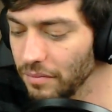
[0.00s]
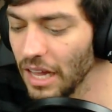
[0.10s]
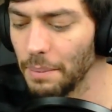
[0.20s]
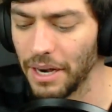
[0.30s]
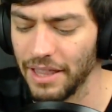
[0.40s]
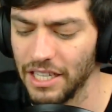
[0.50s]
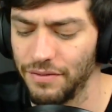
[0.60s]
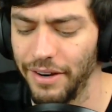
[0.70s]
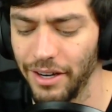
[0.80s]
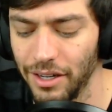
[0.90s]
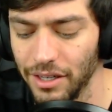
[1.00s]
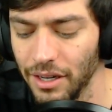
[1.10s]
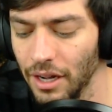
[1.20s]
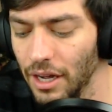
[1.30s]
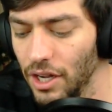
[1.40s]
but I think it's very good
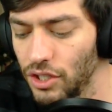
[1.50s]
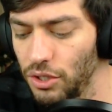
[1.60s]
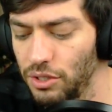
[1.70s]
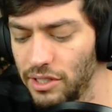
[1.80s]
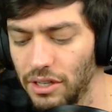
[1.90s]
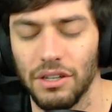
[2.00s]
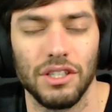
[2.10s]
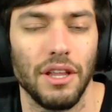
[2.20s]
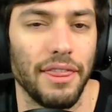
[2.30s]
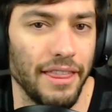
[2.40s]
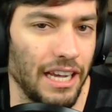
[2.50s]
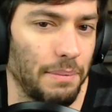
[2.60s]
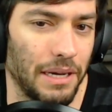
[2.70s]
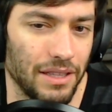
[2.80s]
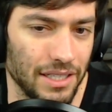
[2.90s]
to start to think
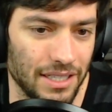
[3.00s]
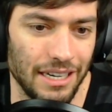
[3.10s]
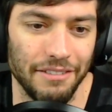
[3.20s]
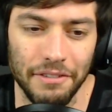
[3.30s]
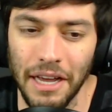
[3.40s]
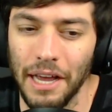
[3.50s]
about this stuff,